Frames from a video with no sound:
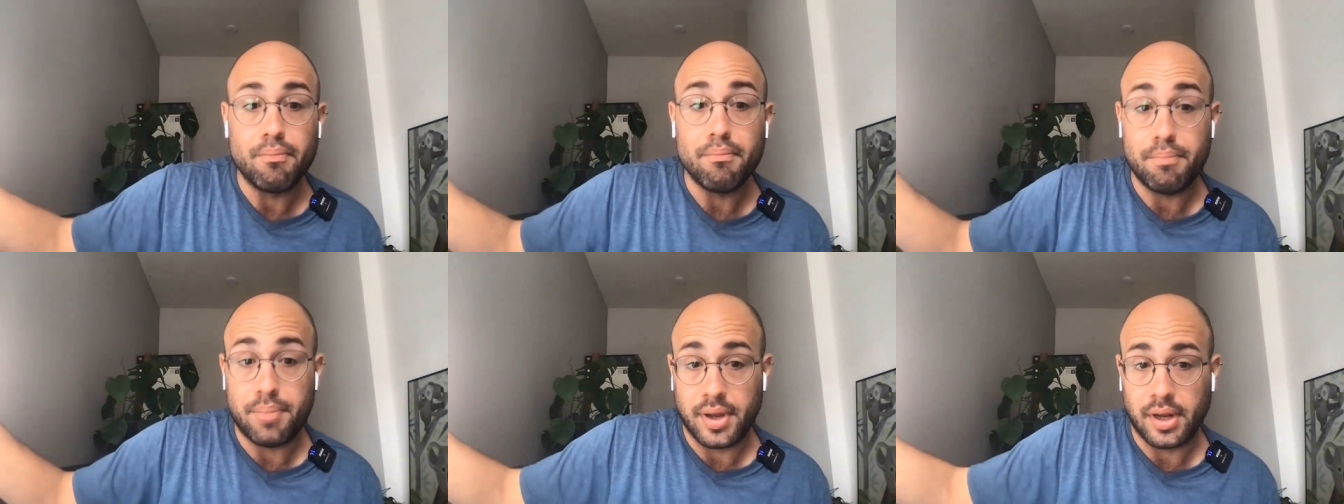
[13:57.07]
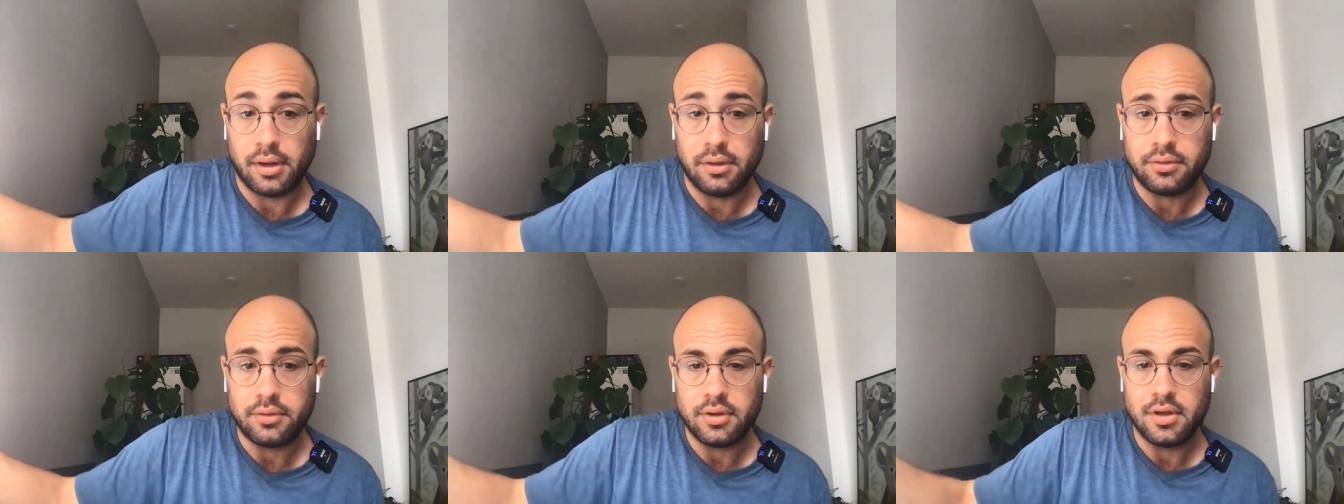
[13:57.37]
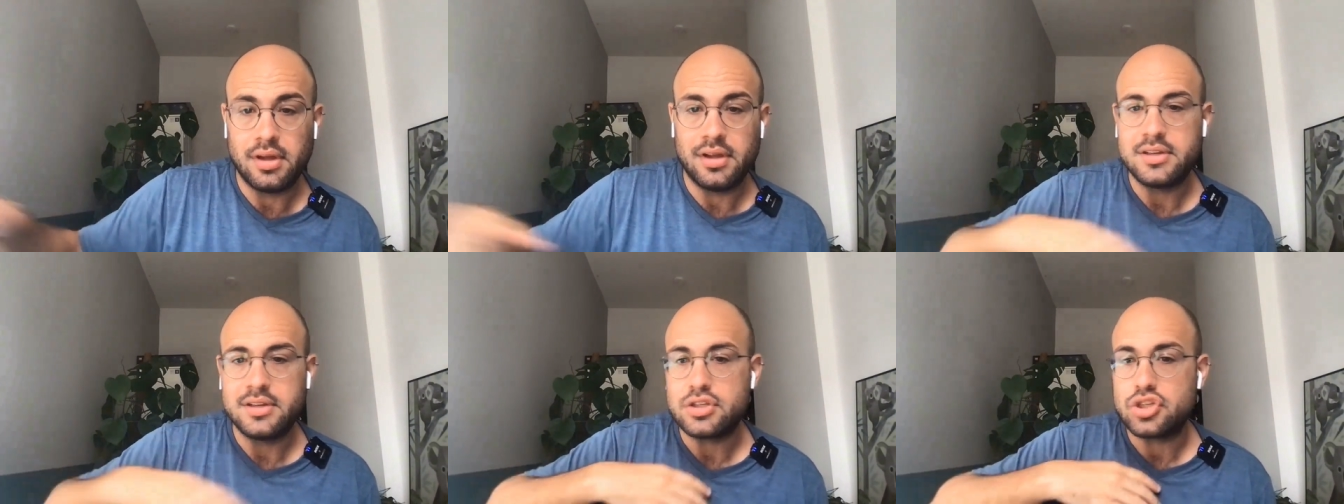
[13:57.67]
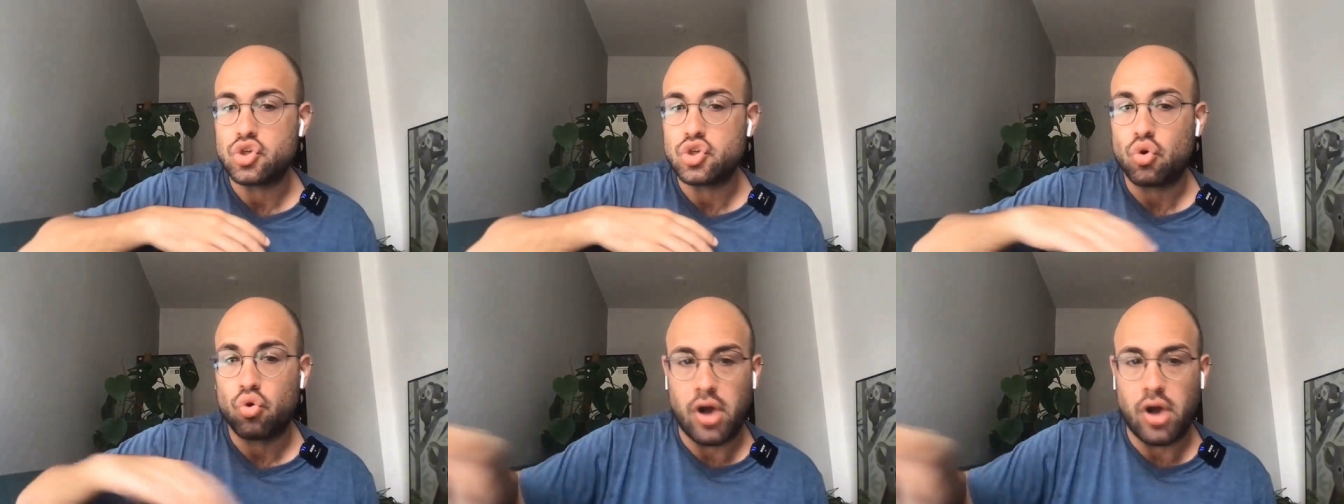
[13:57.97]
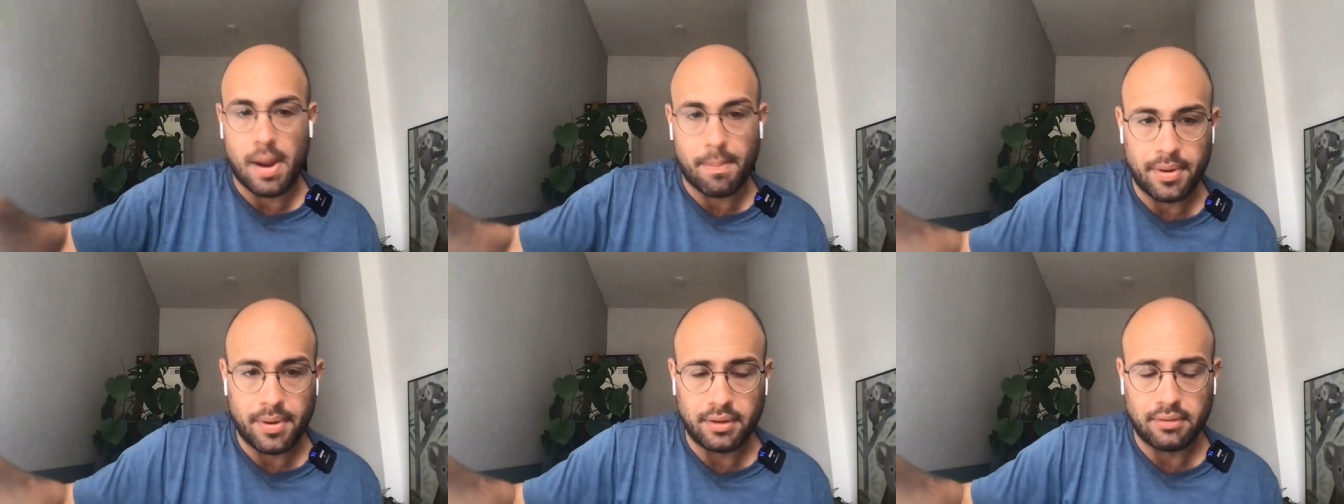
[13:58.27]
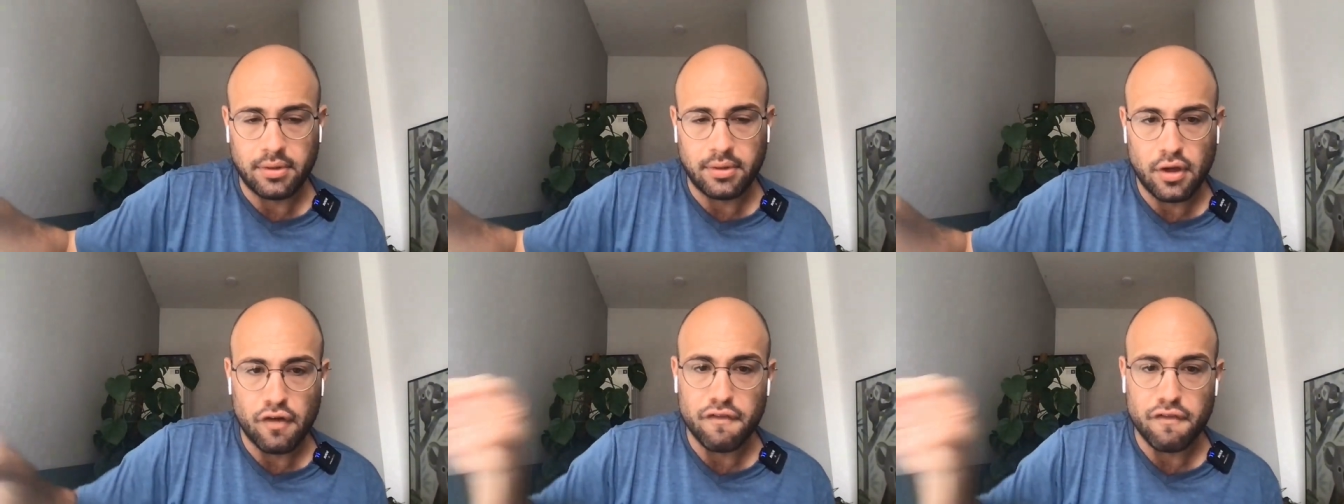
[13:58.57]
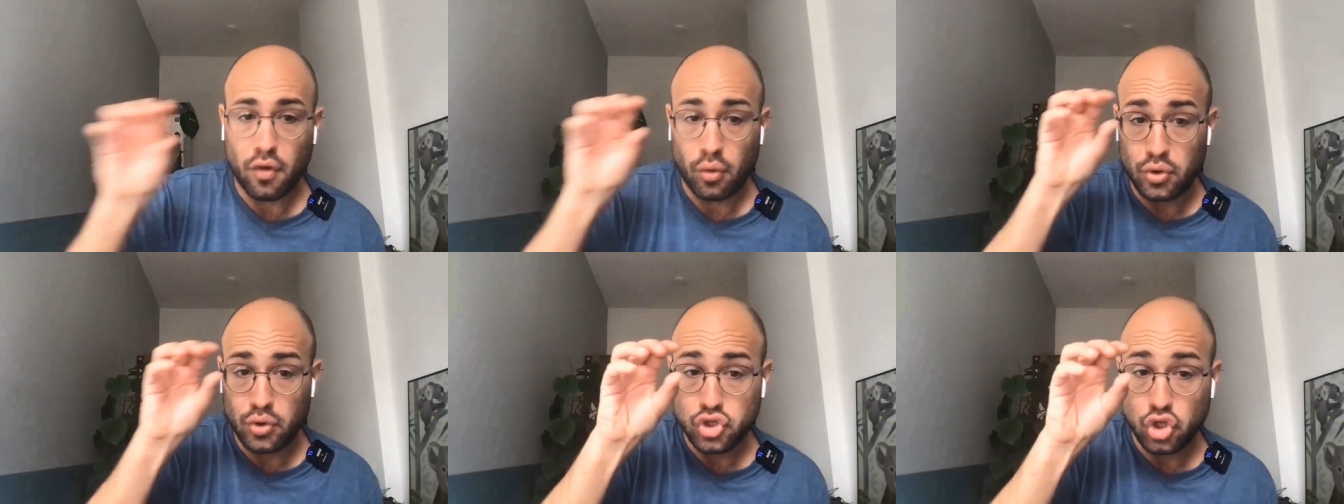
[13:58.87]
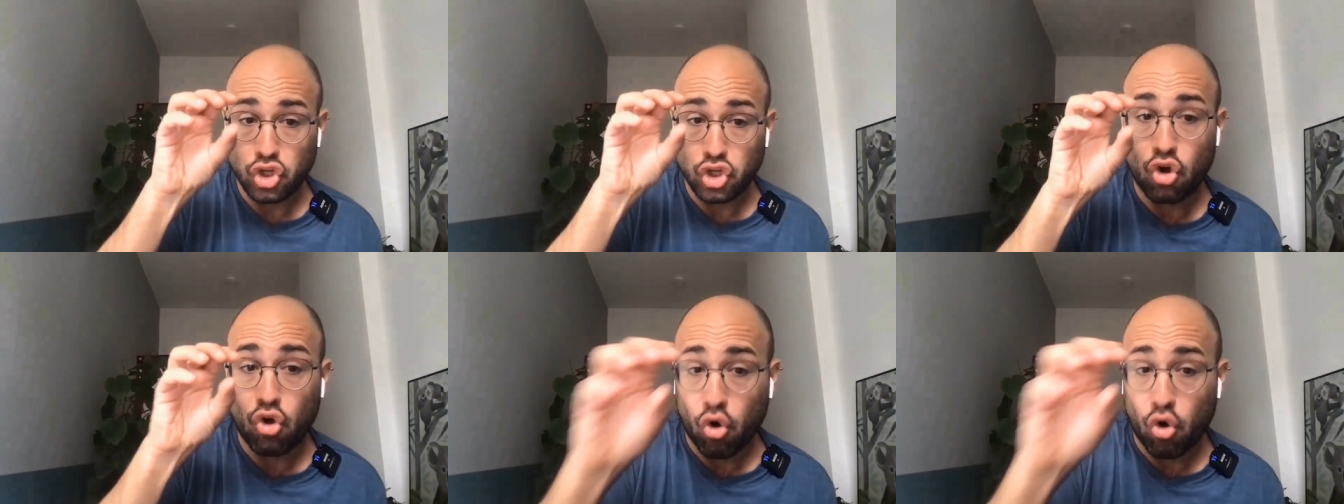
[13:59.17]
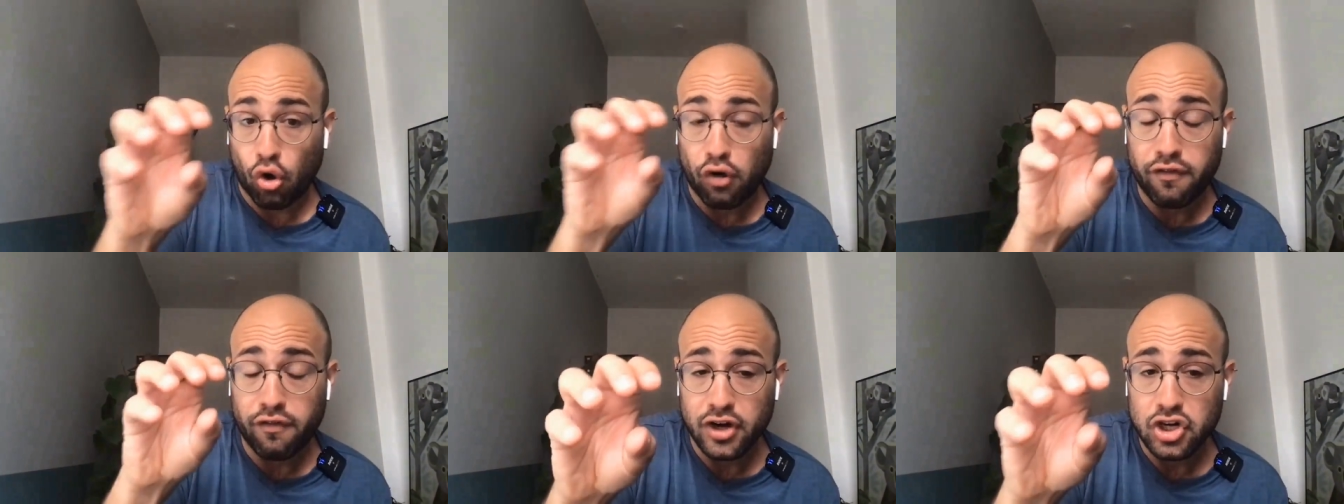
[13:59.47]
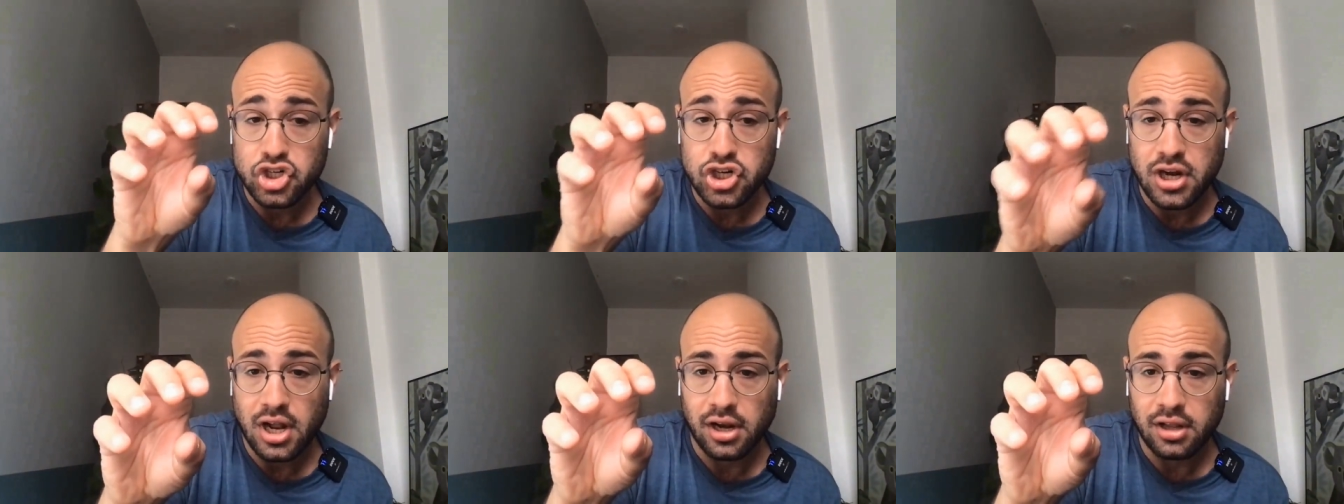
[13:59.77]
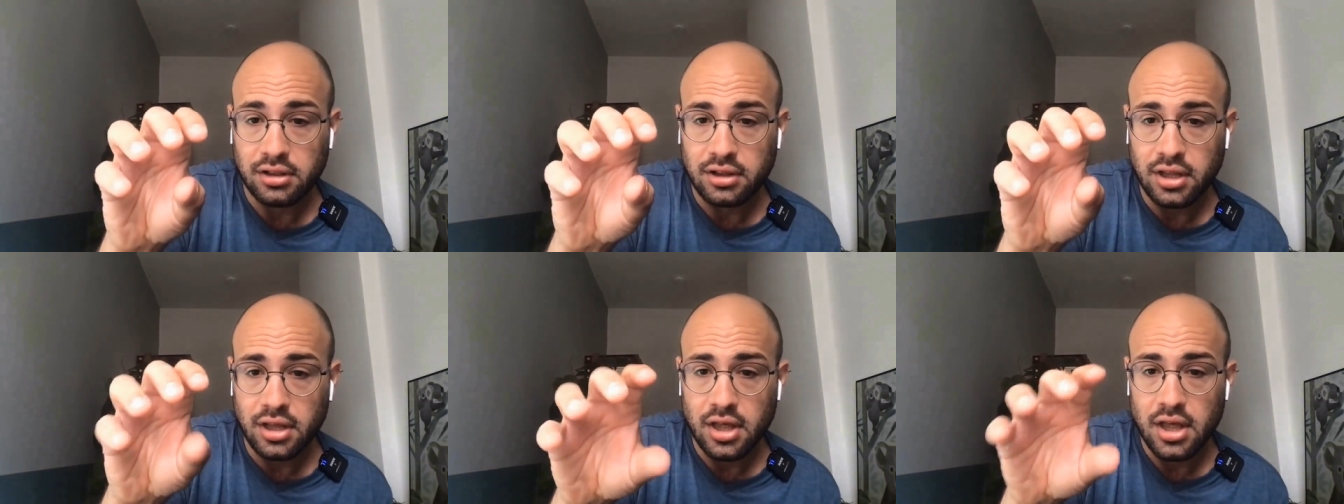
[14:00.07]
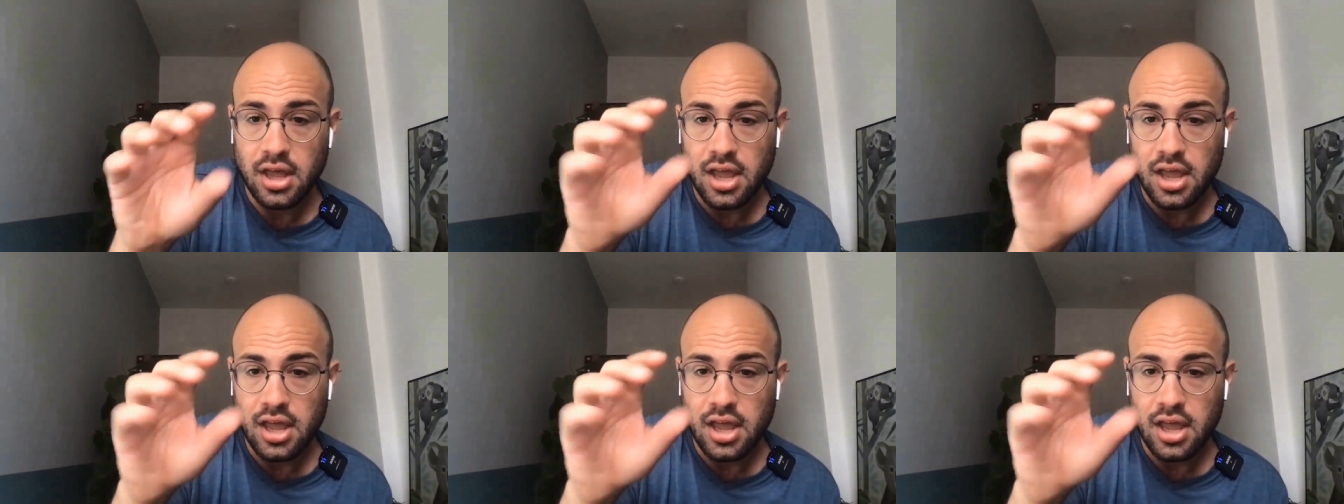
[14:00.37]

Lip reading: built, scrap it, focus on the core functionality,